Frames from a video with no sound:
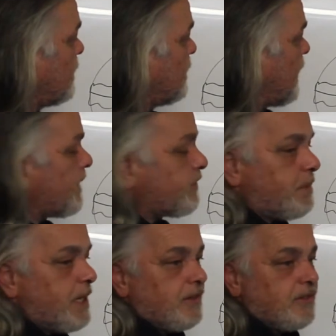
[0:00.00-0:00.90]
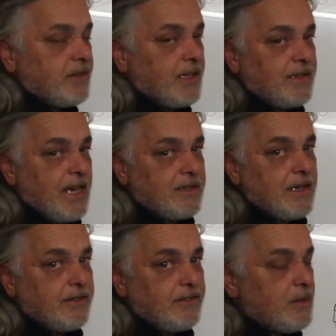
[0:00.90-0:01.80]
glass beads, the
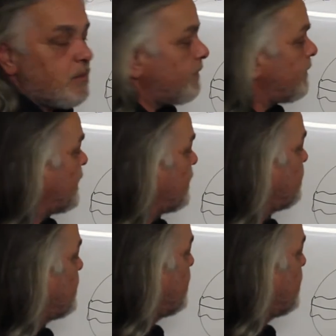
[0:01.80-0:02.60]
tektites that we find,